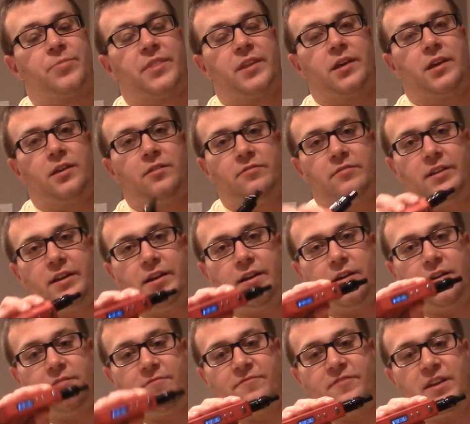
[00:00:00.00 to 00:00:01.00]
Even
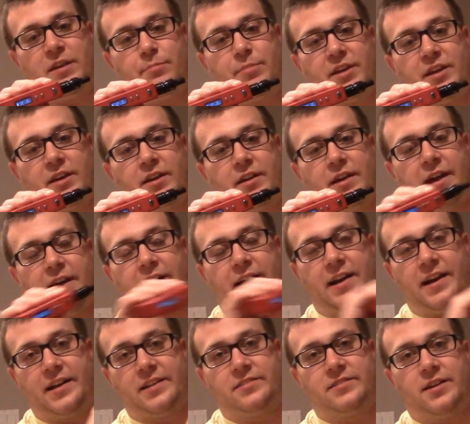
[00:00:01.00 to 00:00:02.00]
at vaping it at a
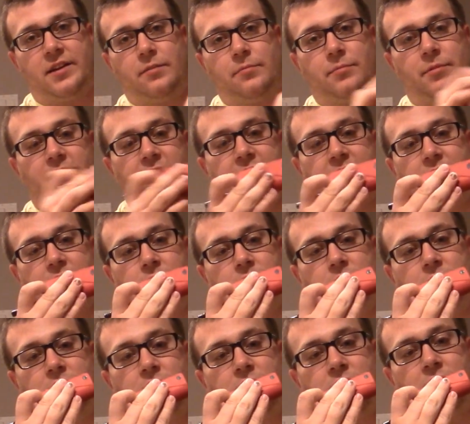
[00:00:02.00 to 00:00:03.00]
high temp, again,
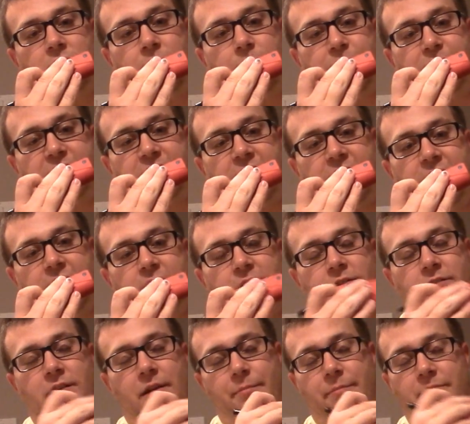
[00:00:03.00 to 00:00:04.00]

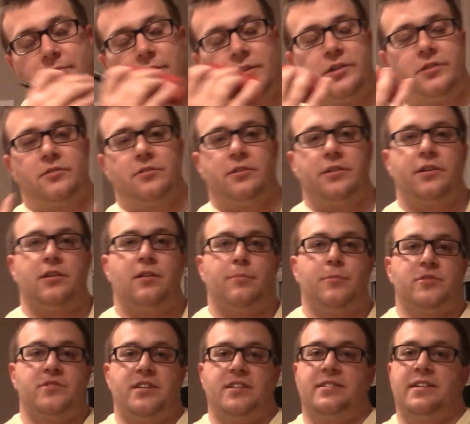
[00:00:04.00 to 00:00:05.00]
I'm literally almost
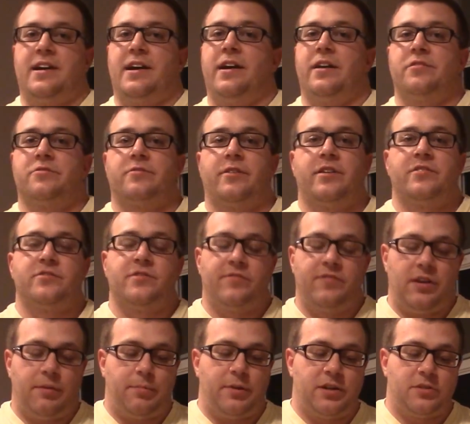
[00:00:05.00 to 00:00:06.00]
at the highest range. I
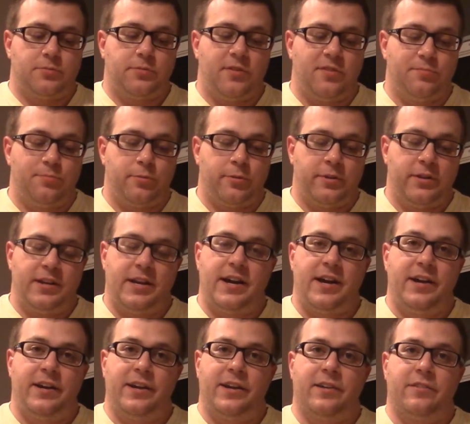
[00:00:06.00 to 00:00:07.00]
vape at a
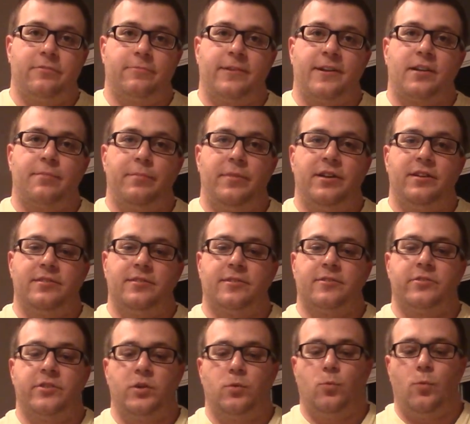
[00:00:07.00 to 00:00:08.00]
12.9 out of the recommended
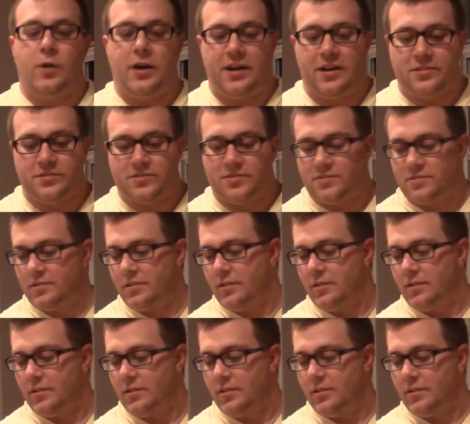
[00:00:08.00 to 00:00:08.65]
13 watts.